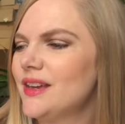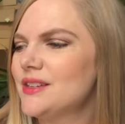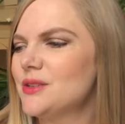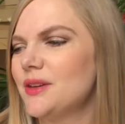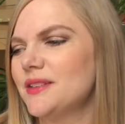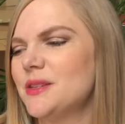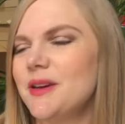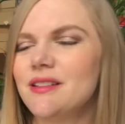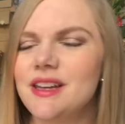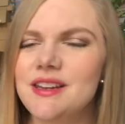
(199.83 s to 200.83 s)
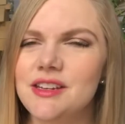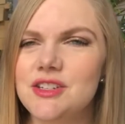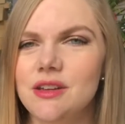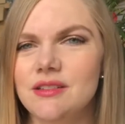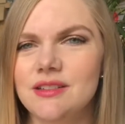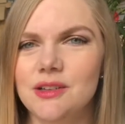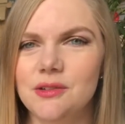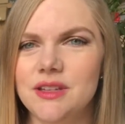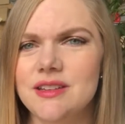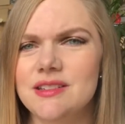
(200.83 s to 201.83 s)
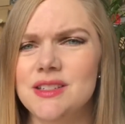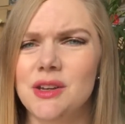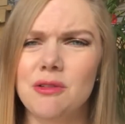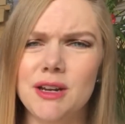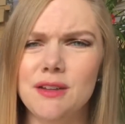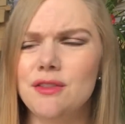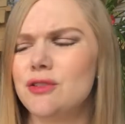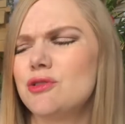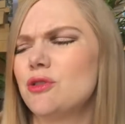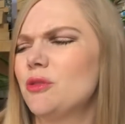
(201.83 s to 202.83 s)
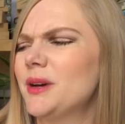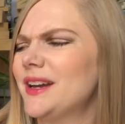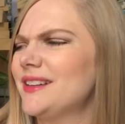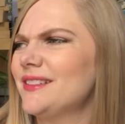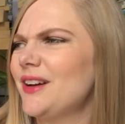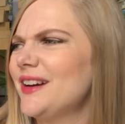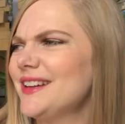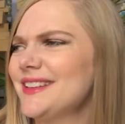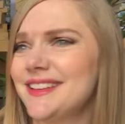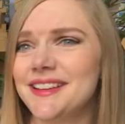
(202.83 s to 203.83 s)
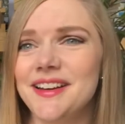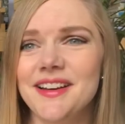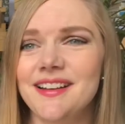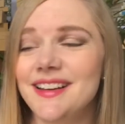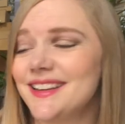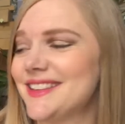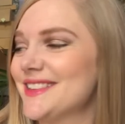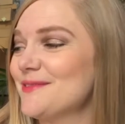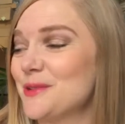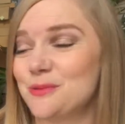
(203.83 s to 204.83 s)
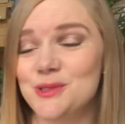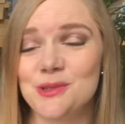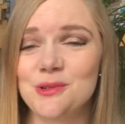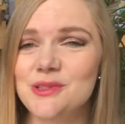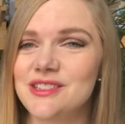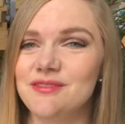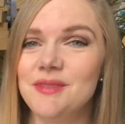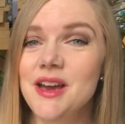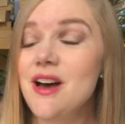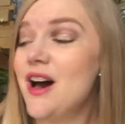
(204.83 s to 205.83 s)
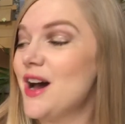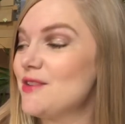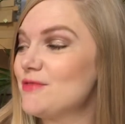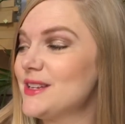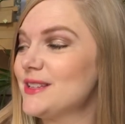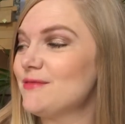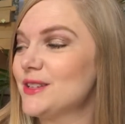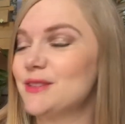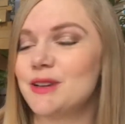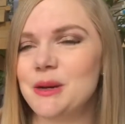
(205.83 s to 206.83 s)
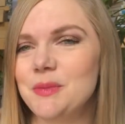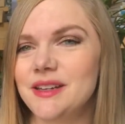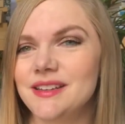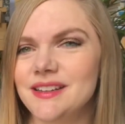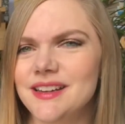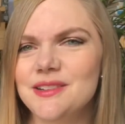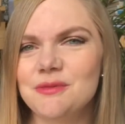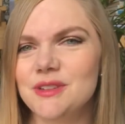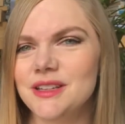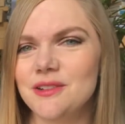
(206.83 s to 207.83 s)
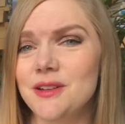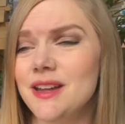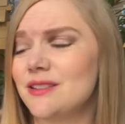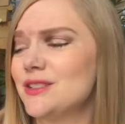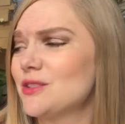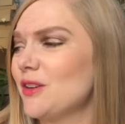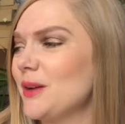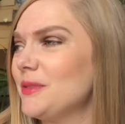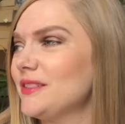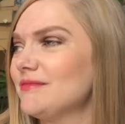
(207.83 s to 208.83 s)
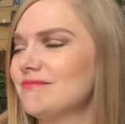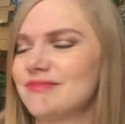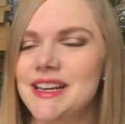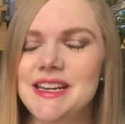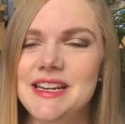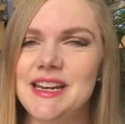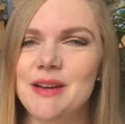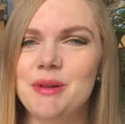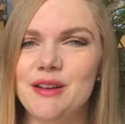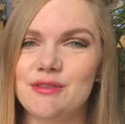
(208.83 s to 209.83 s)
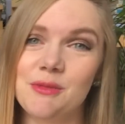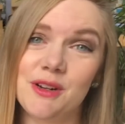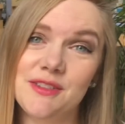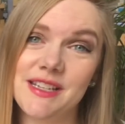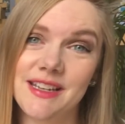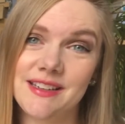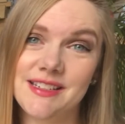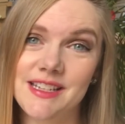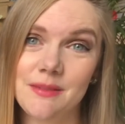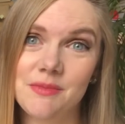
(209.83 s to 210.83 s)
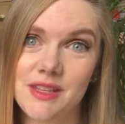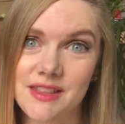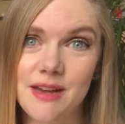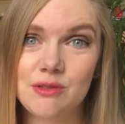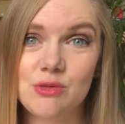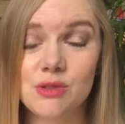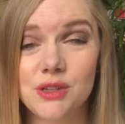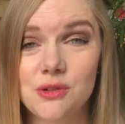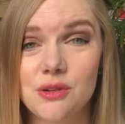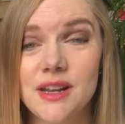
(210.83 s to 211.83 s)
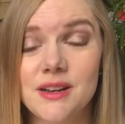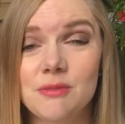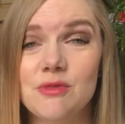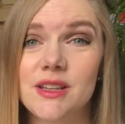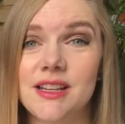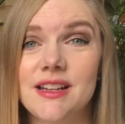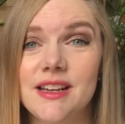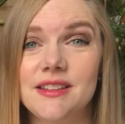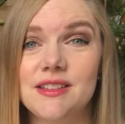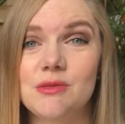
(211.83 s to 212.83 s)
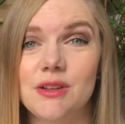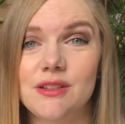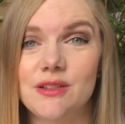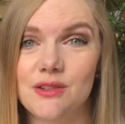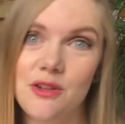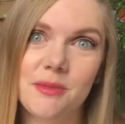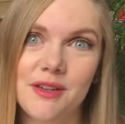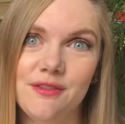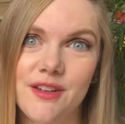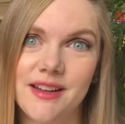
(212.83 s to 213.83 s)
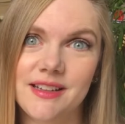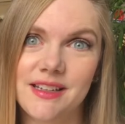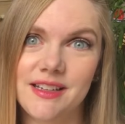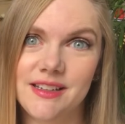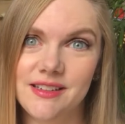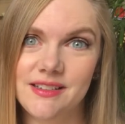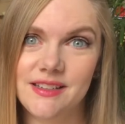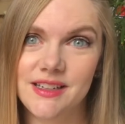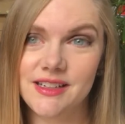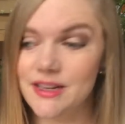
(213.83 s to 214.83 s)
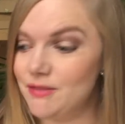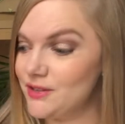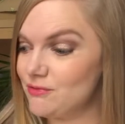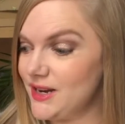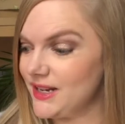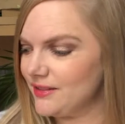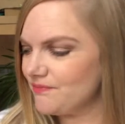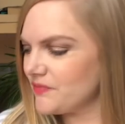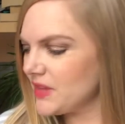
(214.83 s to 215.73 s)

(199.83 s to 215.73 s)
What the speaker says: So yeah, it's about connection and loneliness and grief and trauma, and I thought it was awesome. I really, really recommend it. I don't really know how to describe it apart from what I've said, except that was really good, and I'm really glad this readathon got me to finally get around to reading it.